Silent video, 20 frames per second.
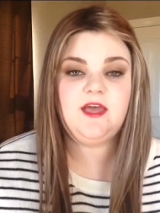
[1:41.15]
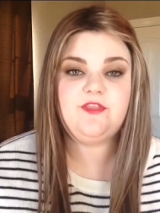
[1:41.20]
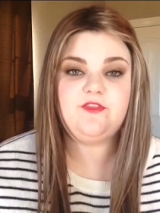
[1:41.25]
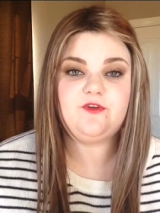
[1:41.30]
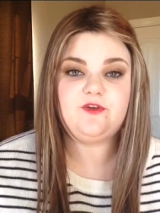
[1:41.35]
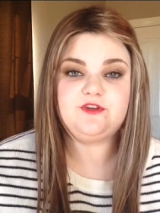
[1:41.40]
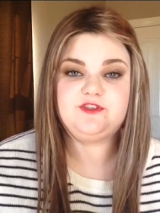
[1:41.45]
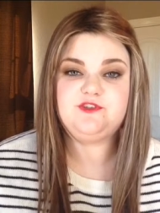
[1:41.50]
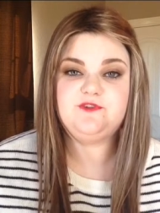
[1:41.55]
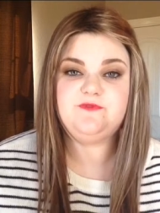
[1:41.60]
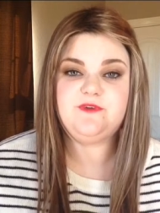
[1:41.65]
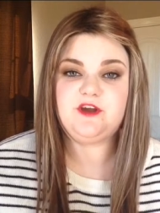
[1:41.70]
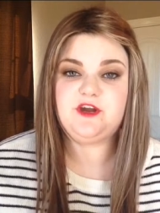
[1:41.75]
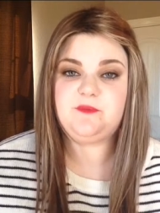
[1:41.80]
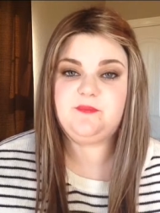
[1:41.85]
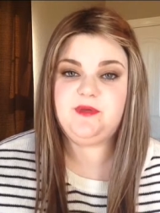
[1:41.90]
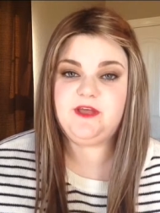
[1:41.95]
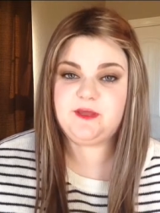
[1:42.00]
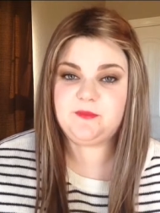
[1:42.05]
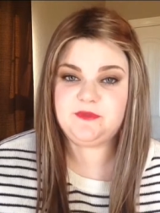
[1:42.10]
They're also very
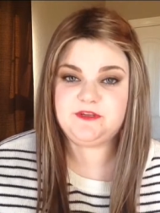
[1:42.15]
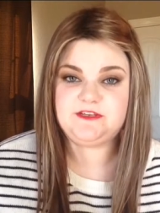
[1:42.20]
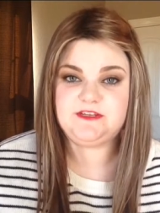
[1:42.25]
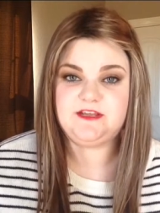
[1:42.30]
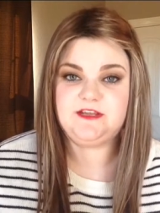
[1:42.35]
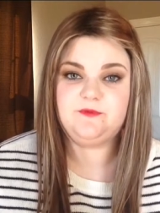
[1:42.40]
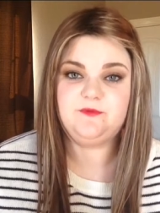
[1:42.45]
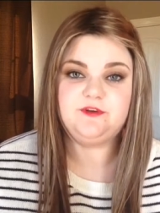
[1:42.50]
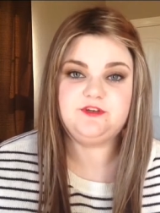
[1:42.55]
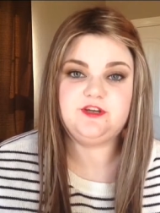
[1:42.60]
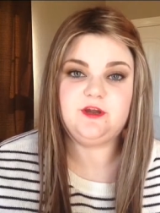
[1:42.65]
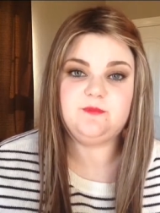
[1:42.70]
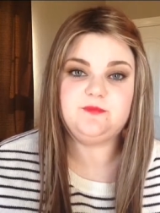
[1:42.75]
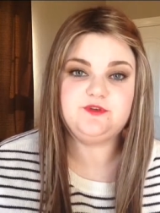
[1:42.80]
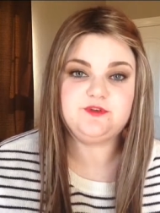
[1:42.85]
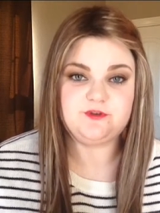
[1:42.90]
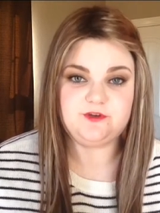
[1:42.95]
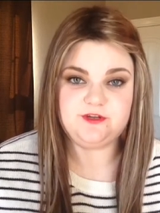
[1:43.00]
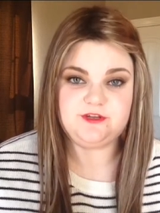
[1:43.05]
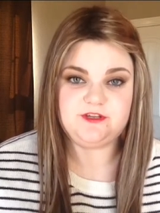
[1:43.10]
pigmented, which I'm
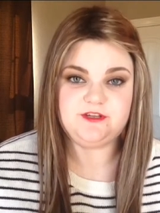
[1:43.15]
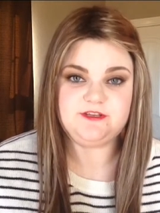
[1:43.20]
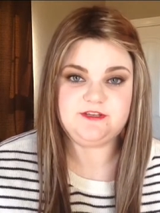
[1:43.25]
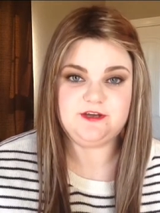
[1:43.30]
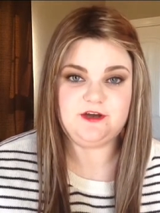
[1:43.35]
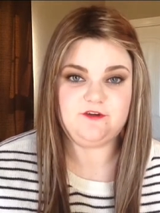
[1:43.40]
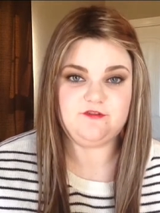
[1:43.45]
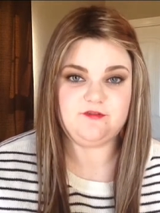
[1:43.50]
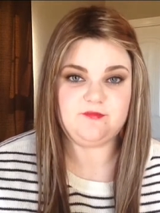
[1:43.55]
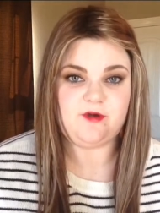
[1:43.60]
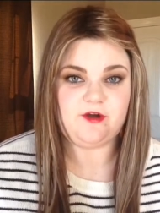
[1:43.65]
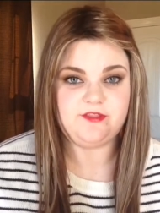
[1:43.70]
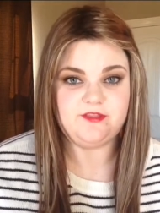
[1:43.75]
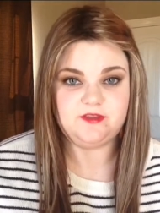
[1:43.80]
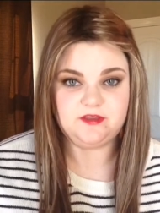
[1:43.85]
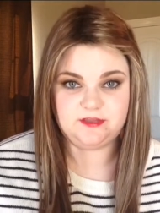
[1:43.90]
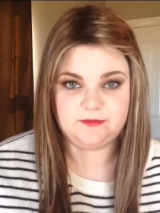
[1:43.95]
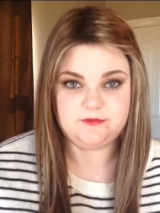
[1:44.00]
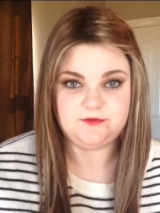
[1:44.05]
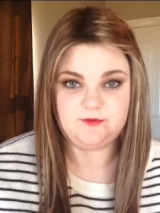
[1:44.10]
sure you could tell from all the
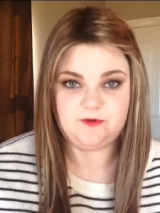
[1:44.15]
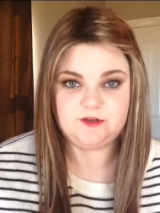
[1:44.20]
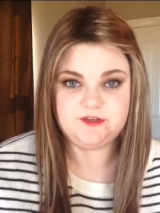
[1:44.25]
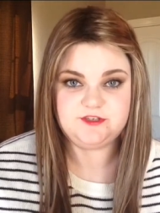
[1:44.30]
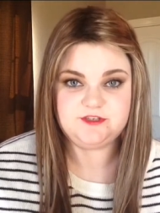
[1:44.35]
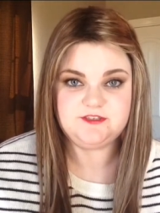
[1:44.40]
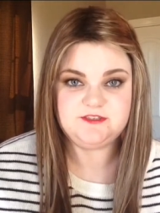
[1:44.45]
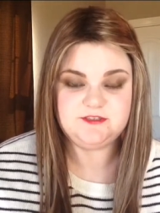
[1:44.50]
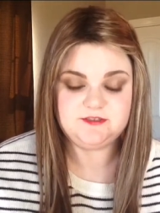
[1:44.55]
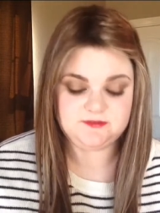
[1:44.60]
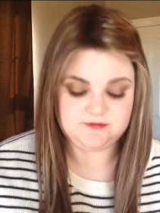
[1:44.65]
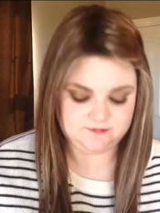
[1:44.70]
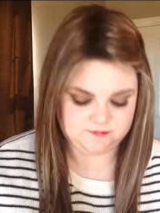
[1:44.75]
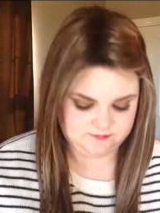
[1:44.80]
lip swatches.